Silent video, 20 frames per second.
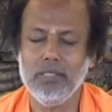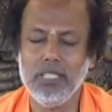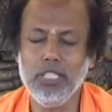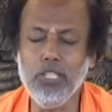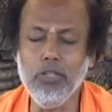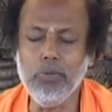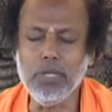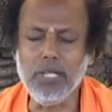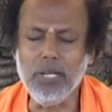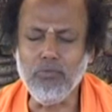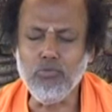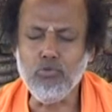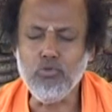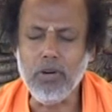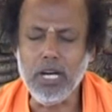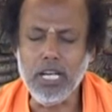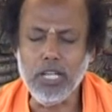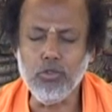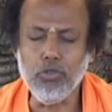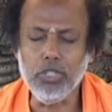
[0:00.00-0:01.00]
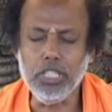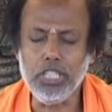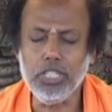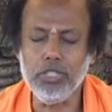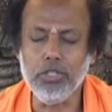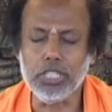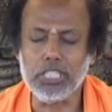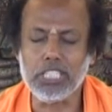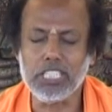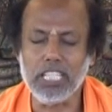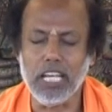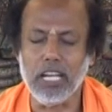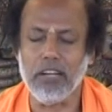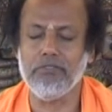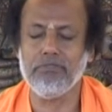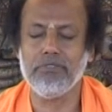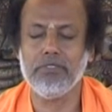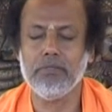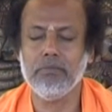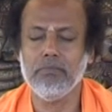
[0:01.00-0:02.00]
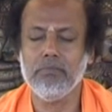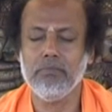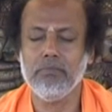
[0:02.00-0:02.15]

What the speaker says: You become one with yourself.